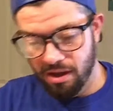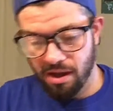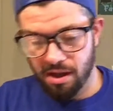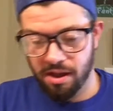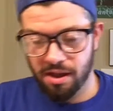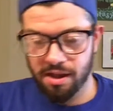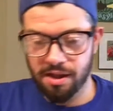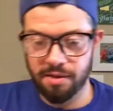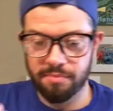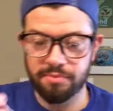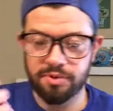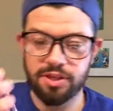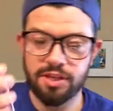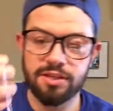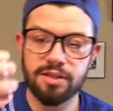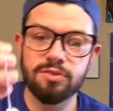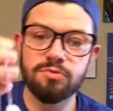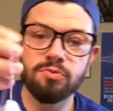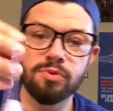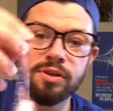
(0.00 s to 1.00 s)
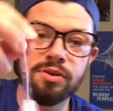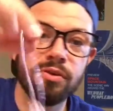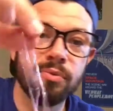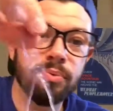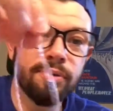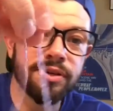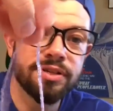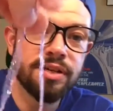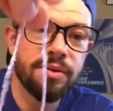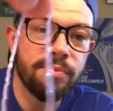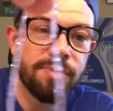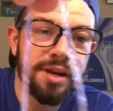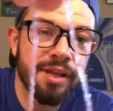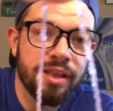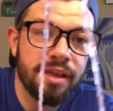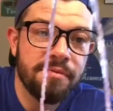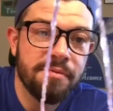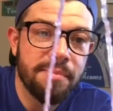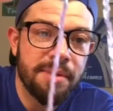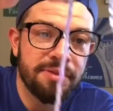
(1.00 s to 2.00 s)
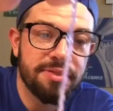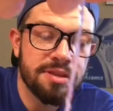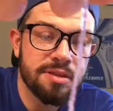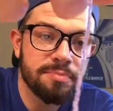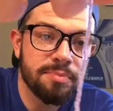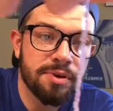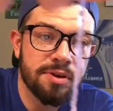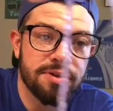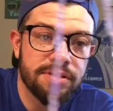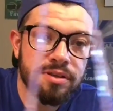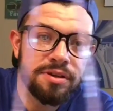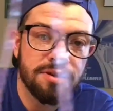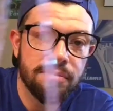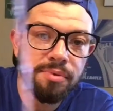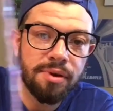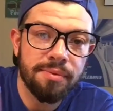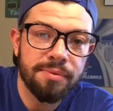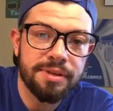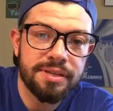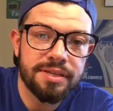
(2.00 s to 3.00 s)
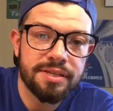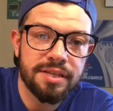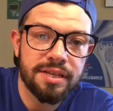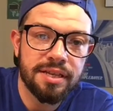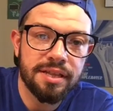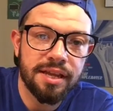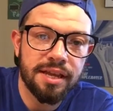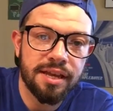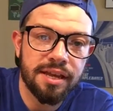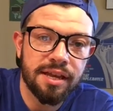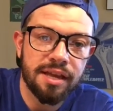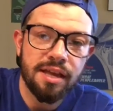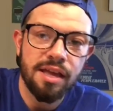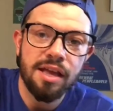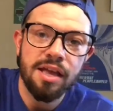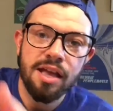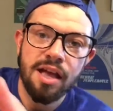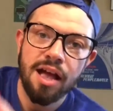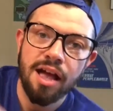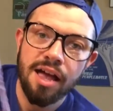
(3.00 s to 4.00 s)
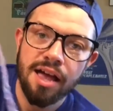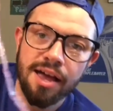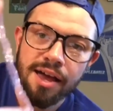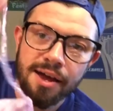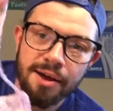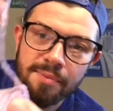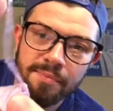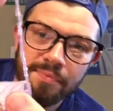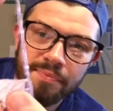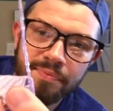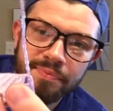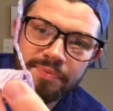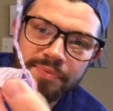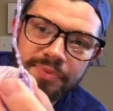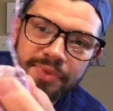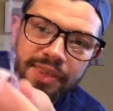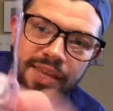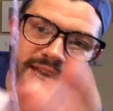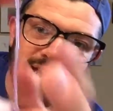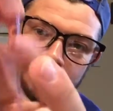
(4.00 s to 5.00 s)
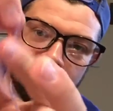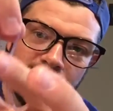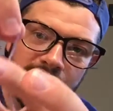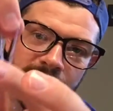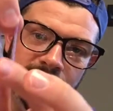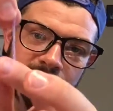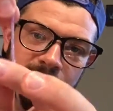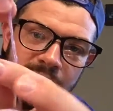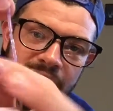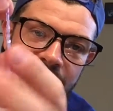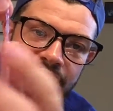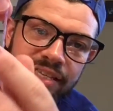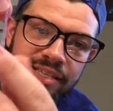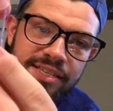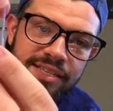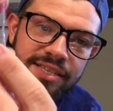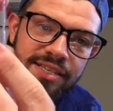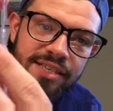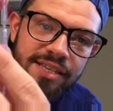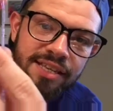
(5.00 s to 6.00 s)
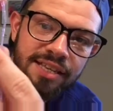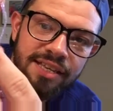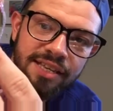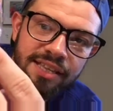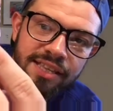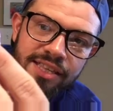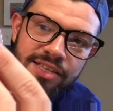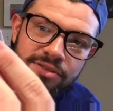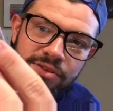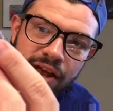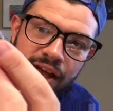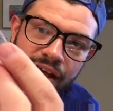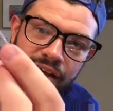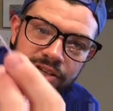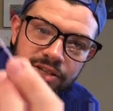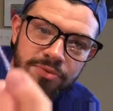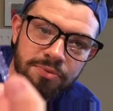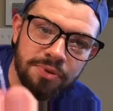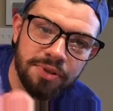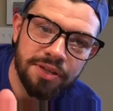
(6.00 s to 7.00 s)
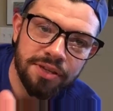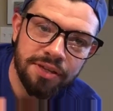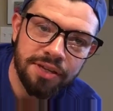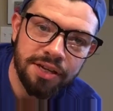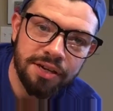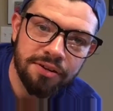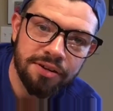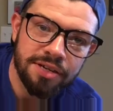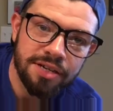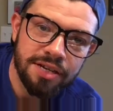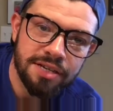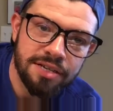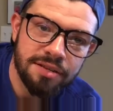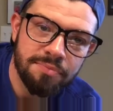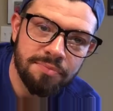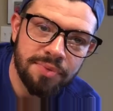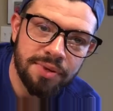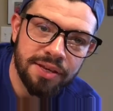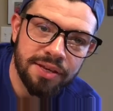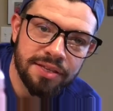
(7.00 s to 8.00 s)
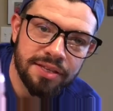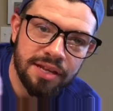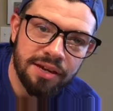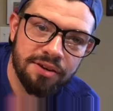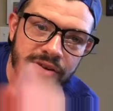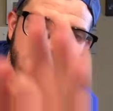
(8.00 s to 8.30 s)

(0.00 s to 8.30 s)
Um, she has this really cool purse. Now what I love about this purse, you can probably see like, um, it's made of beads. These are actual little iridescent beads. I don't